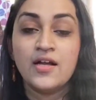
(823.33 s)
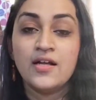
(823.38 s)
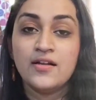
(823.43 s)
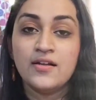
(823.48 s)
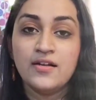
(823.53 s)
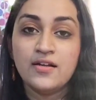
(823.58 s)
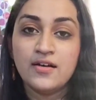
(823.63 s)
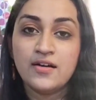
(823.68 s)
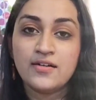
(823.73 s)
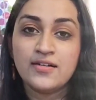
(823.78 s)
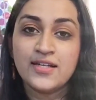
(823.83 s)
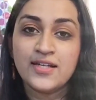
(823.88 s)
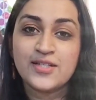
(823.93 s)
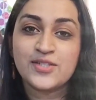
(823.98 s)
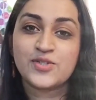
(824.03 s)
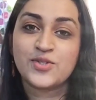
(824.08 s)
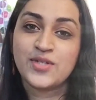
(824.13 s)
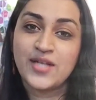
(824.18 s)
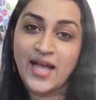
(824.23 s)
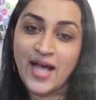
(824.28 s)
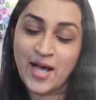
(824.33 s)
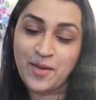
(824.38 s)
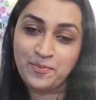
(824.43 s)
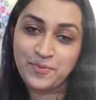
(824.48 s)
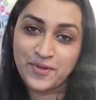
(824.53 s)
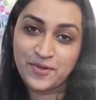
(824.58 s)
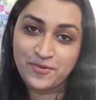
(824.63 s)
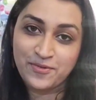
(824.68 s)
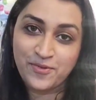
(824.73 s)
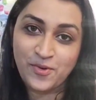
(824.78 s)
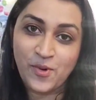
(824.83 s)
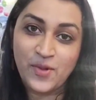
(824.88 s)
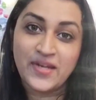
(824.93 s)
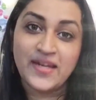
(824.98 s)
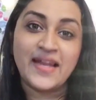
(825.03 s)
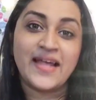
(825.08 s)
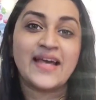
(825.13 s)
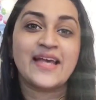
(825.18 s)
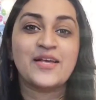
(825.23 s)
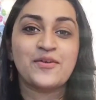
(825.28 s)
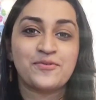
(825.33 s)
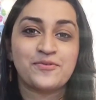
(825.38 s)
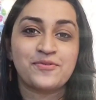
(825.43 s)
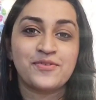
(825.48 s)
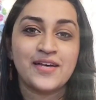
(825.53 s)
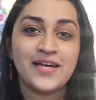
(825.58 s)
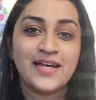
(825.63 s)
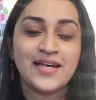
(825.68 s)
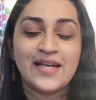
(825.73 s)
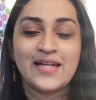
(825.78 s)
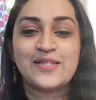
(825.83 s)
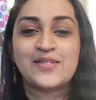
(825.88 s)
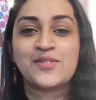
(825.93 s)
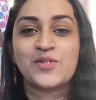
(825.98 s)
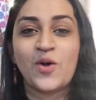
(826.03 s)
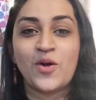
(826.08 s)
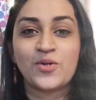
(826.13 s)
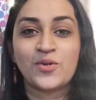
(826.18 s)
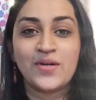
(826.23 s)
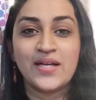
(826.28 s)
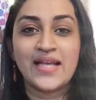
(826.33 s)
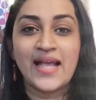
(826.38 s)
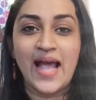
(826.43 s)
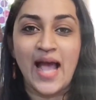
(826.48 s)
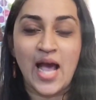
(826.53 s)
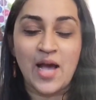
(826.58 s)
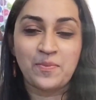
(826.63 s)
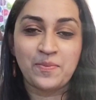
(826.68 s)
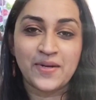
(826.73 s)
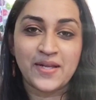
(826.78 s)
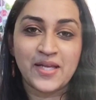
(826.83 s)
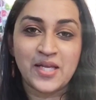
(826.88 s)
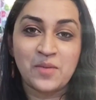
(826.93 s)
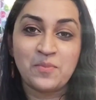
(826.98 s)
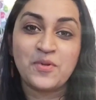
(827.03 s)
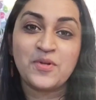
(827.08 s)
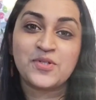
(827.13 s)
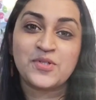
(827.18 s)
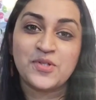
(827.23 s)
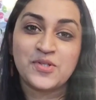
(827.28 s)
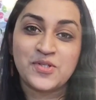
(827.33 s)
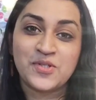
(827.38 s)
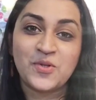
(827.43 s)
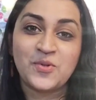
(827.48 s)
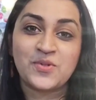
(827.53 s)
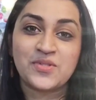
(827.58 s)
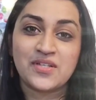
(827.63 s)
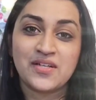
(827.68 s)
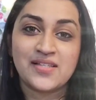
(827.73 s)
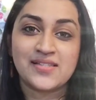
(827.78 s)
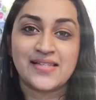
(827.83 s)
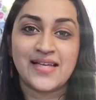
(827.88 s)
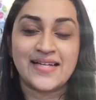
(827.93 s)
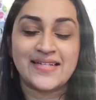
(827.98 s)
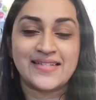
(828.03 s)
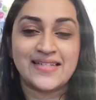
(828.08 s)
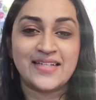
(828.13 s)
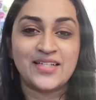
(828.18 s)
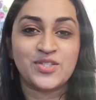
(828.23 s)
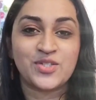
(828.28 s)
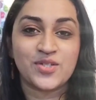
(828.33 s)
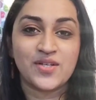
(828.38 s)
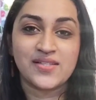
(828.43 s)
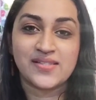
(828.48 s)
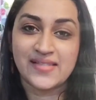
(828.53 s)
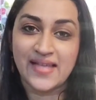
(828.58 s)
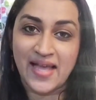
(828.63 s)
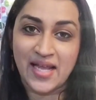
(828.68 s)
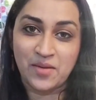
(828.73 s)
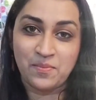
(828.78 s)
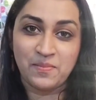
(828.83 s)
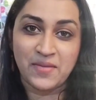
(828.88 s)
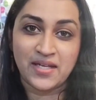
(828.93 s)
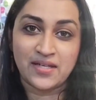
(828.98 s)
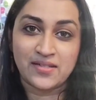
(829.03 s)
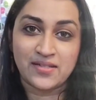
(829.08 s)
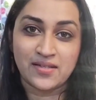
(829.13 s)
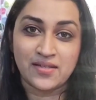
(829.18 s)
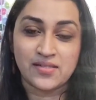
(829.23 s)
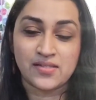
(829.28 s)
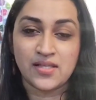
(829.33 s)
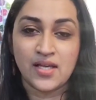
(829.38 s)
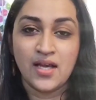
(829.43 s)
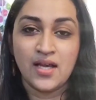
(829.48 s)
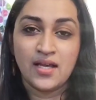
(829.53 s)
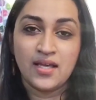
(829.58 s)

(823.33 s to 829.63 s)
Learning should happen for life. It's not only applicable to tutors and teachers and mentors.